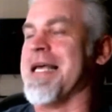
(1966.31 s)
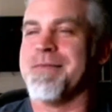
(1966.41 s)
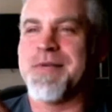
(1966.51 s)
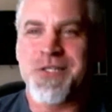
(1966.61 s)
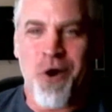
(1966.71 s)

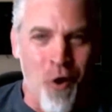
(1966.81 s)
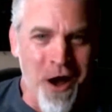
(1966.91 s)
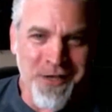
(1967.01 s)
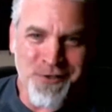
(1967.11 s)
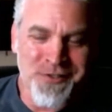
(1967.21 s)
Tell them to
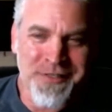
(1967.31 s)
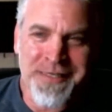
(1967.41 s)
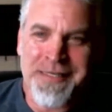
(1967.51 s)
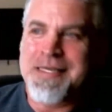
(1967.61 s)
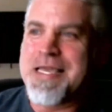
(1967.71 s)

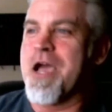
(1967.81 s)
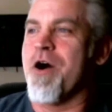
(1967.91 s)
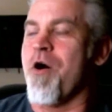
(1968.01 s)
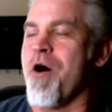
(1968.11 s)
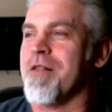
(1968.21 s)
toss,
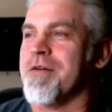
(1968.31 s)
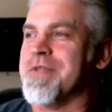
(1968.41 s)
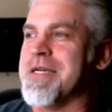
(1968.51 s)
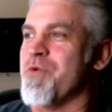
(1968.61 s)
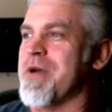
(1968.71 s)
you know,
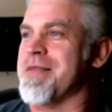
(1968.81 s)
all of the,